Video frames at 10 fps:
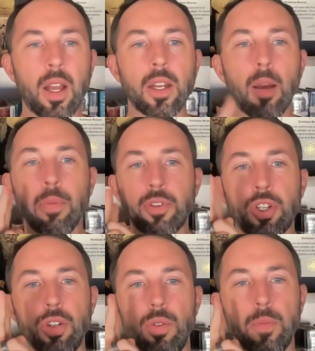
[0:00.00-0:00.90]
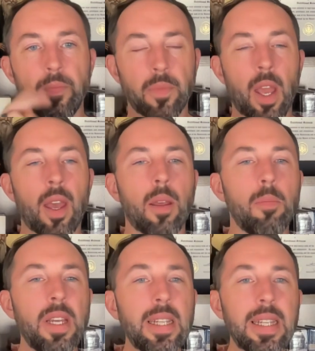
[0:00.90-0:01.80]
Number two,
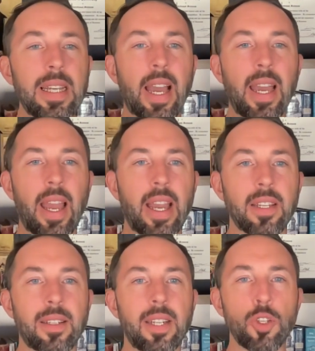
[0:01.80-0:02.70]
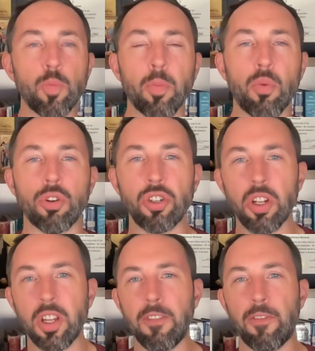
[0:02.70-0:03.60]
BCAAs
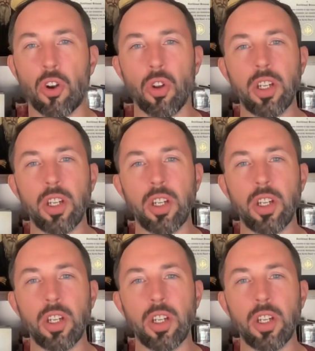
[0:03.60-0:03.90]
disproportionately funnel